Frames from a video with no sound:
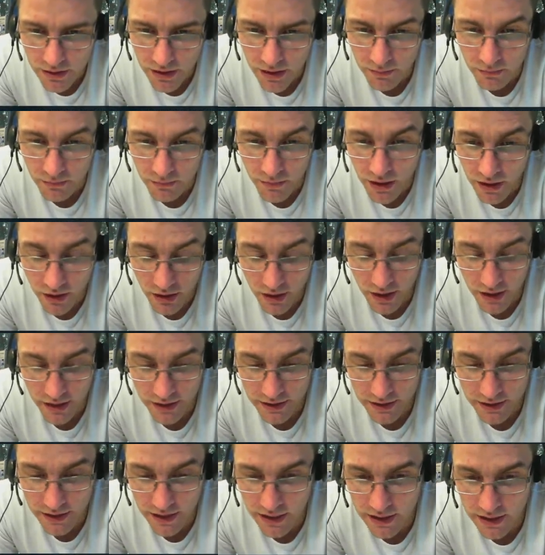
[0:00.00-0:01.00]
Like I
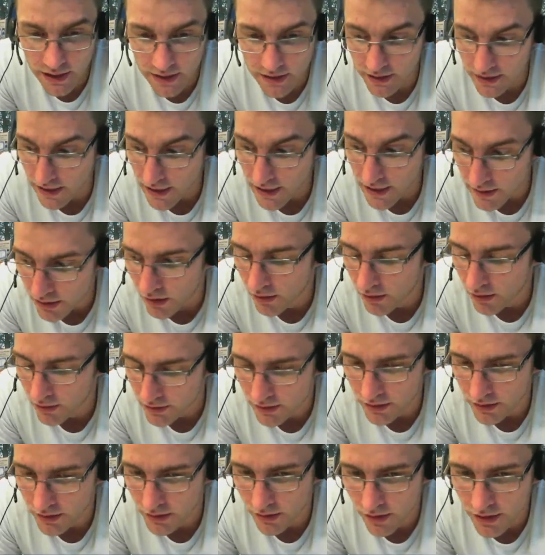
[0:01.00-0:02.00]
say, it's hard
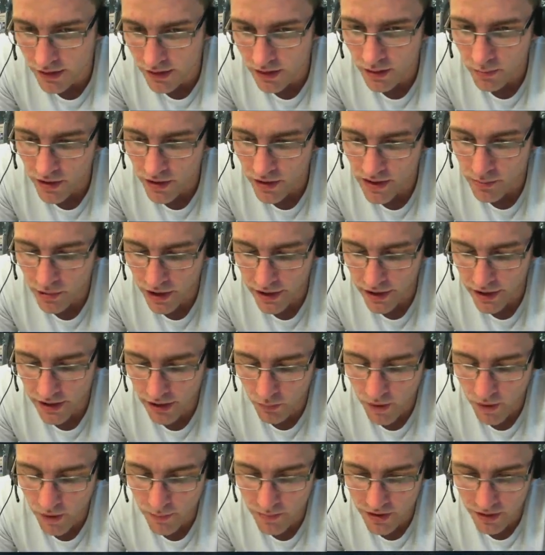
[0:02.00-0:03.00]
to sign up. There's plenty
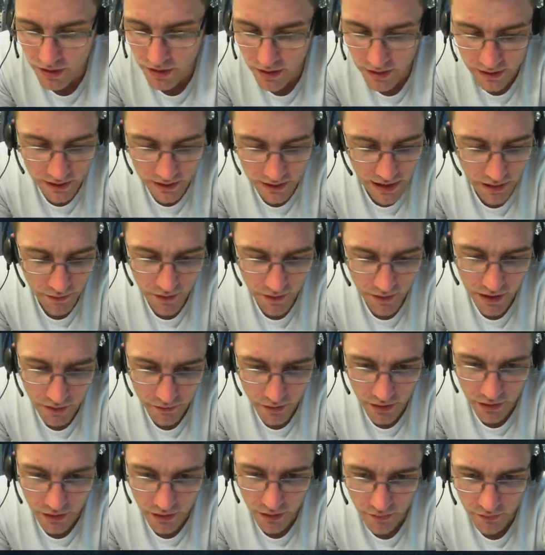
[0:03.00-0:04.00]
of websites out there.
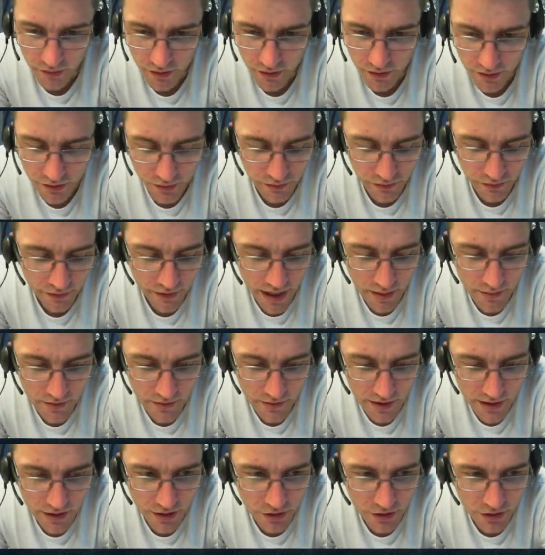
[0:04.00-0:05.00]
If you look for sort of
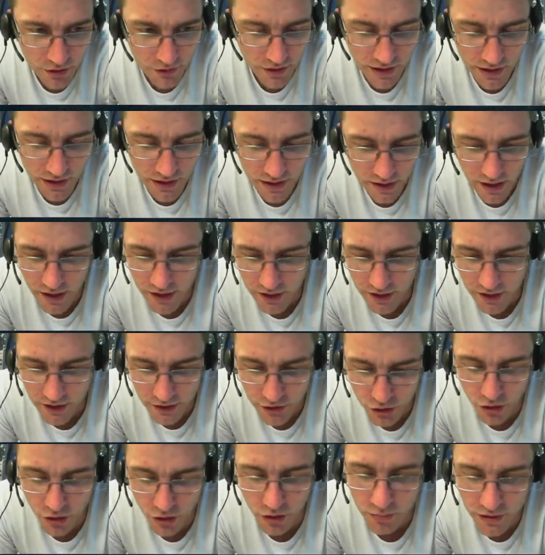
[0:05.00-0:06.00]
games industry
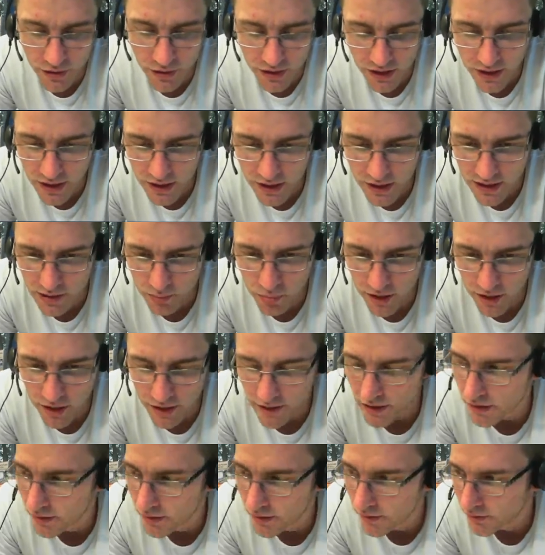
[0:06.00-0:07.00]
jobs, there's
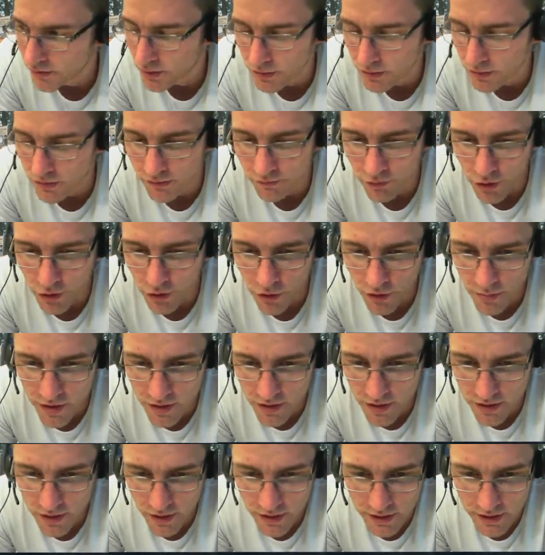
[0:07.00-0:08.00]
plenty of sort of
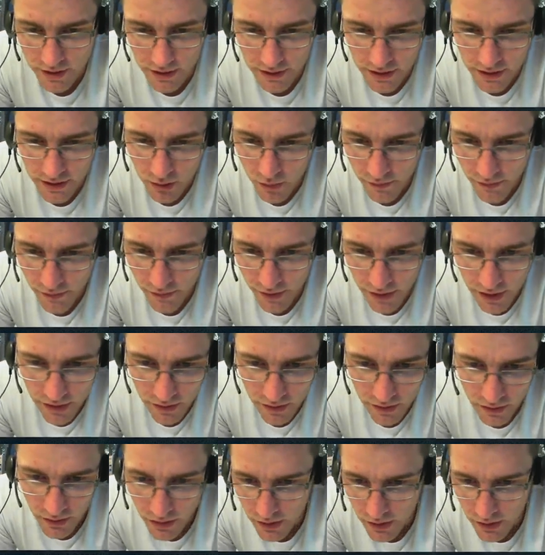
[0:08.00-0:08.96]
recruitment sites that deal with it now.